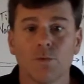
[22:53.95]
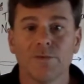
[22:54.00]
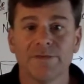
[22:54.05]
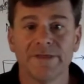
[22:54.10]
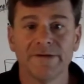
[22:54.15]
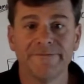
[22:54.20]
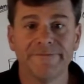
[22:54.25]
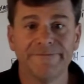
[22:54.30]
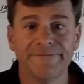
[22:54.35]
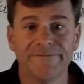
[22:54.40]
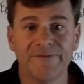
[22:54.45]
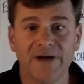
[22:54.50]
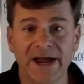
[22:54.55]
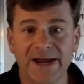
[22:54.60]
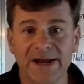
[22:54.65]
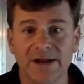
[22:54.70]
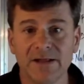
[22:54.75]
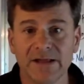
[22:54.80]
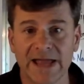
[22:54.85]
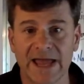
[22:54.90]
The
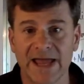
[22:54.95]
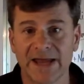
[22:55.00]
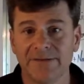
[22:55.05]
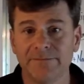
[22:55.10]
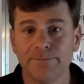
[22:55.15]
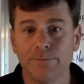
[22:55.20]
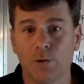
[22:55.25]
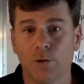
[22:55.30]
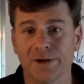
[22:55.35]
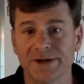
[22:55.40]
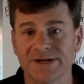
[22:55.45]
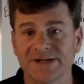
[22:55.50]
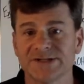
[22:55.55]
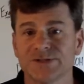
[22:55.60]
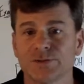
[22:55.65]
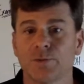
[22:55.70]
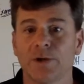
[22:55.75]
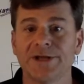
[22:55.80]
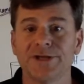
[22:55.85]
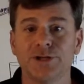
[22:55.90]
final endpoint
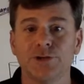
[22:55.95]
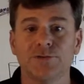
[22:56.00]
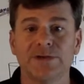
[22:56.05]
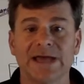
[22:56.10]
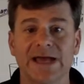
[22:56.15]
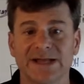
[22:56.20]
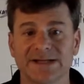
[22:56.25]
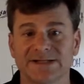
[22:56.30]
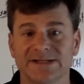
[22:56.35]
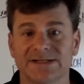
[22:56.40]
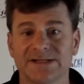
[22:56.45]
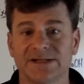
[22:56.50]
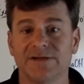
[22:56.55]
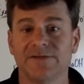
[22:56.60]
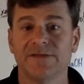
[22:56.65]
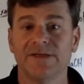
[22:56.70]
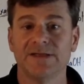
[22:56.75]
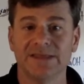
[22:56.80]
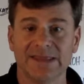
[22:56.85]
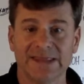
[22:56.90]
is when you get to
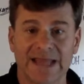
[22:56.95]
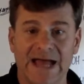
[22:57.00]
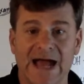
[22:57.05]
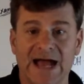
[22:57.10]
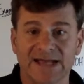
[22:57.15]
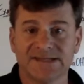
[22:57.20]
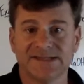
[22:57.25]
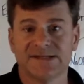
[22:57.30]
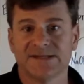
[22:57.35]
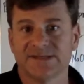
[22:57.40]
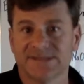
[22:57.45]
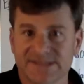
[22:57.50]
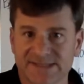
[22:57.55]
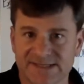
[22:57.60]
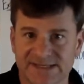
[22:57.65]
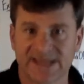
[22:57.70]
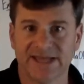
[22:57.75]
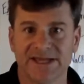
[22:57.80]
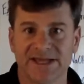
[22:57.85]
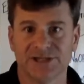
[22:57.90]
the last
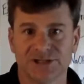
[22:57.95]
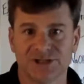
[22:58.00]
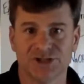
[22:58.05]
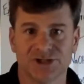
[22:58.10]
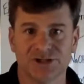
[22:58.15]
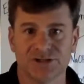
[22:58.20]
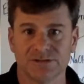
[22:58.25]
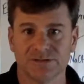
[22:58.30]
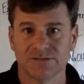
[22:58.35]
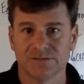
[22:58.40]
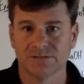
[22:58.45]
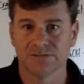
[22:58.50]
stage.